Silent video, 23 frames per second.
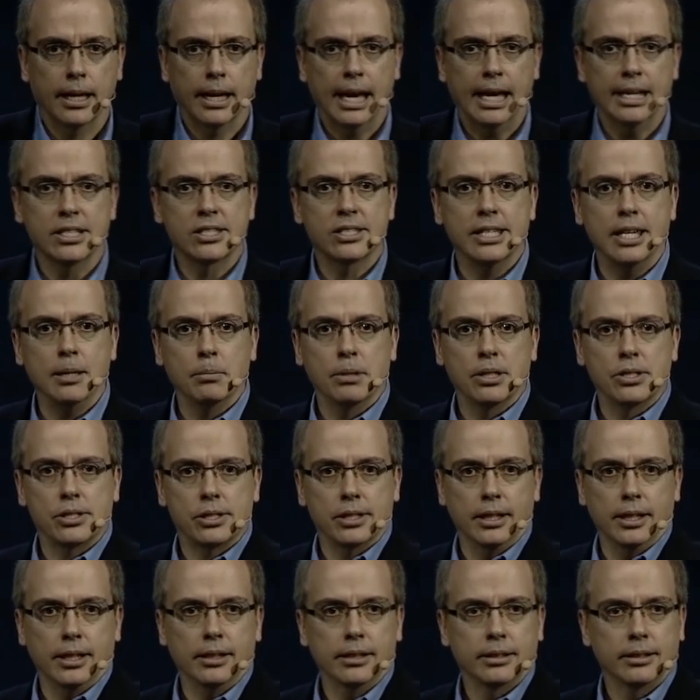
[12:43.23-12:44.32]
and
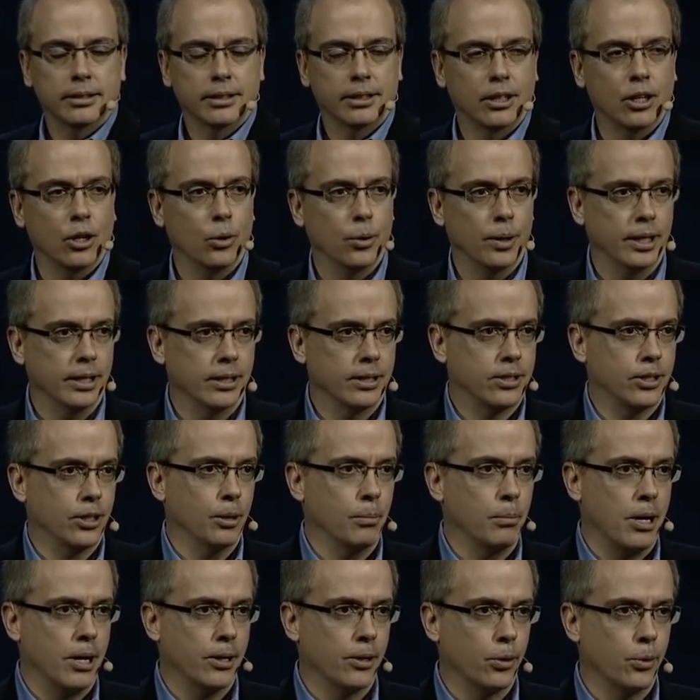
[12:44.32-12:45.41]
seamlessly go into the
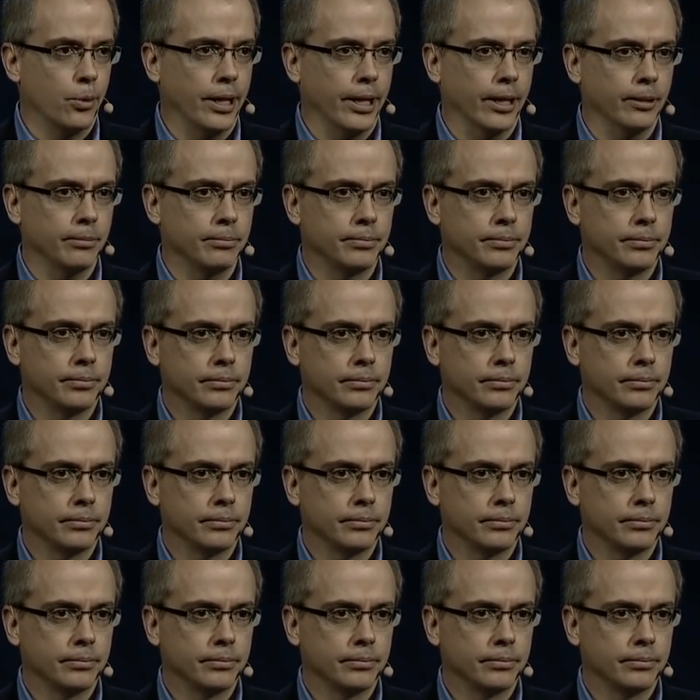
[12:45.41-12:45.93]
monorail.